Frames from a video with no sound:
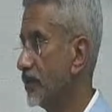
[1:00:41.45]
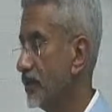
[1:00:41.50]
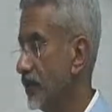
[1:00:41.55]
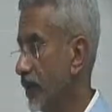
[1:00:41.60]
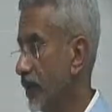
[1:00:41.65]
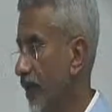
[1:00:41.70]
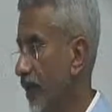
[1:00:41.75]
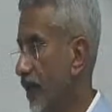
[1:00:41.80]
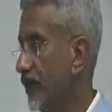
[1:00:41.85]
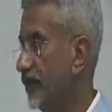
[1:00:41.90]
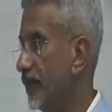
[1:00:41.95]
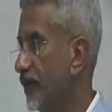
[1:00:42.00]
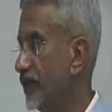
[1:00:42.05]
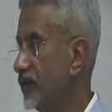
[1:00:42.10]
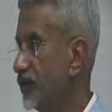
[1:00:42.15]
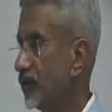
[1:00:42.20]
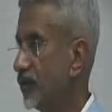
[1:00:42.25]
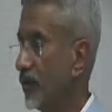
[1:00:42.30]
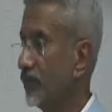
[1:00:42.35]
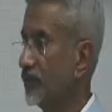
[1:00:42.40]
the
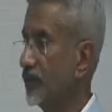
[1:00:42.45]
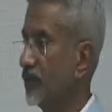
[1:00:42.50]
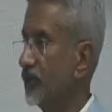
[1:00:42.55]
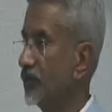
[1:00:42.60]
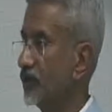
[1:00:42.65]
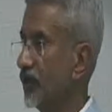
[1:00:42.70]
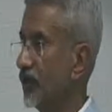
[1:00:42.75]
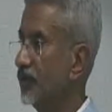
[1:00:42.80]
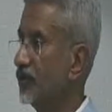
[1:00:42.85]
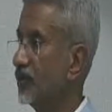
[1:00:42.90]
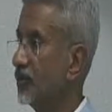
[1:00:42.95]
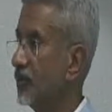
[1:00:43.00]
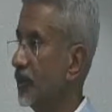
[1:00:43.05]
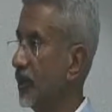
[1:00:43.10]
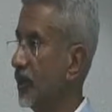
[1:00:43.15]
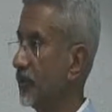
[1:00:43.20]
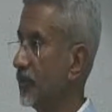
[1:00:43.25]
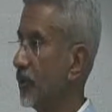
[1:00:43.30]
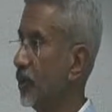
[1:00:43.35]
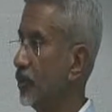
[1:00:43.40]
relevance of this
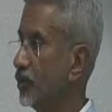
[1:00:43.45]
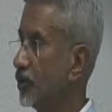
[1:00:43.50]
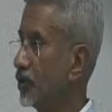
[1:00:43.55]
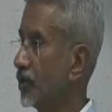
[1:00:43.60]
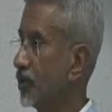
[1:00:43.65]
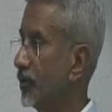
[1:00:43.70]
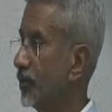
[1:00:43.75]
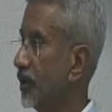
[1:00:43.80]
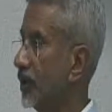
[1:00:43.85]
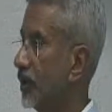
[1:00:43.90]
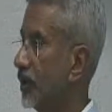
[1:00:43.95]
sensible approach.